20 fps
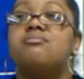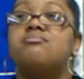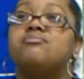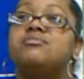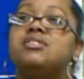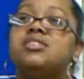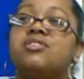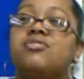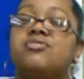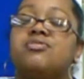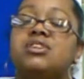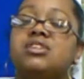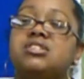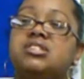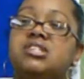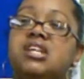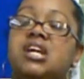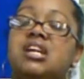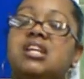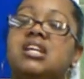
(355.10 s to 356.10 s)

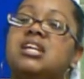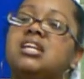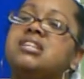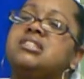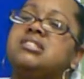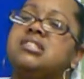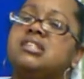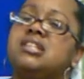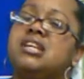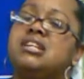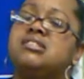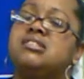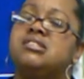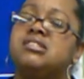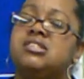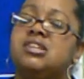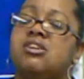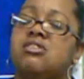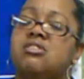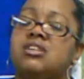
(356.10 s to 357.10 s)
Differentiating isn't
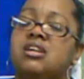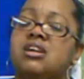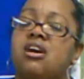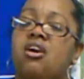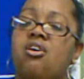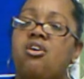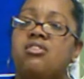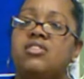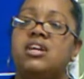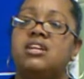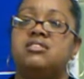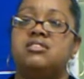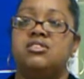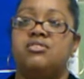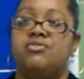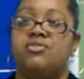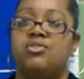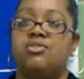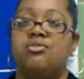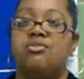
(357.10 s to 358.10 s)
necessarily all that
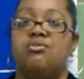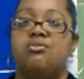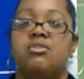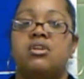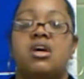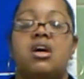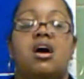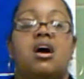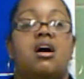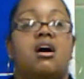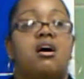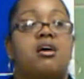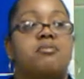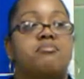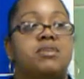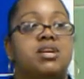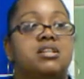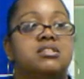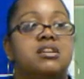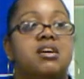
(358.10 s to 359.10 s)
difficult
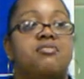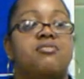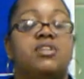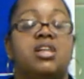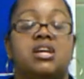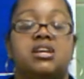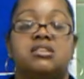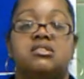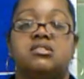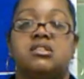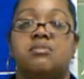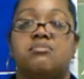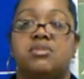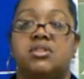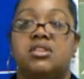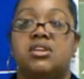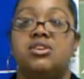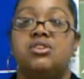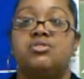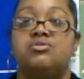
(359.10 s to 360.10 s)
because I feel like it's something
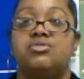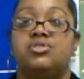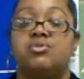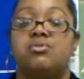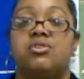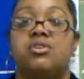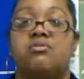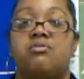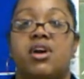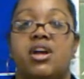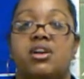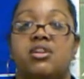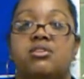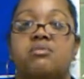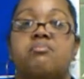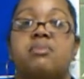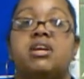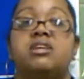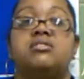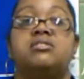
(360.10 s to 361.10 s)
that you do on a regular
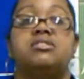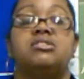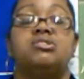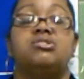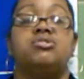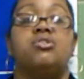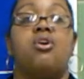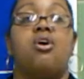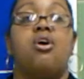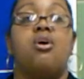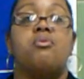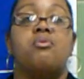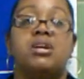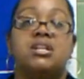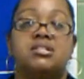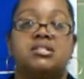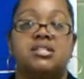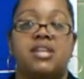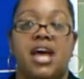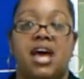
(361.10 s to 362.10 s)
basis. You're always
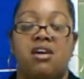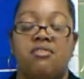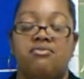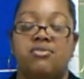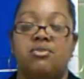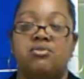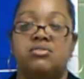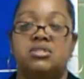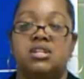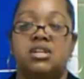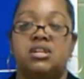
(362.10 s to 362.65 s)
scaffolding.